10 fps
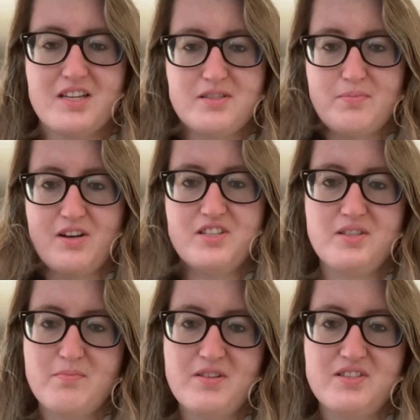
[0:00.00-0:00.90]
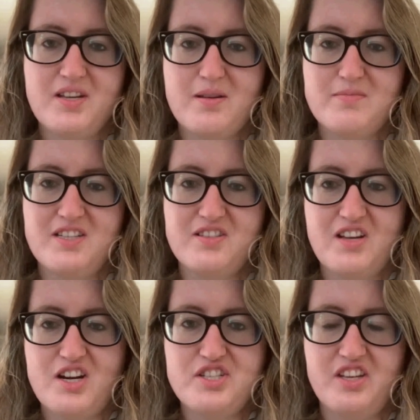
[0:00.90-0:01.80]
My experience in museums is
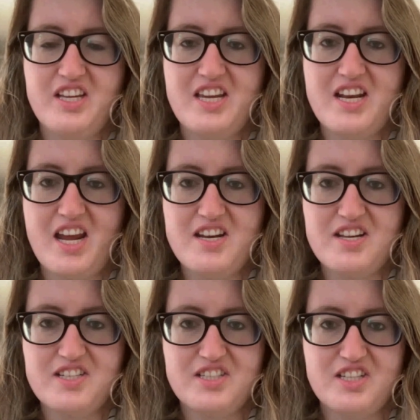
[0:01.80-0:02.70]
largely Canadian,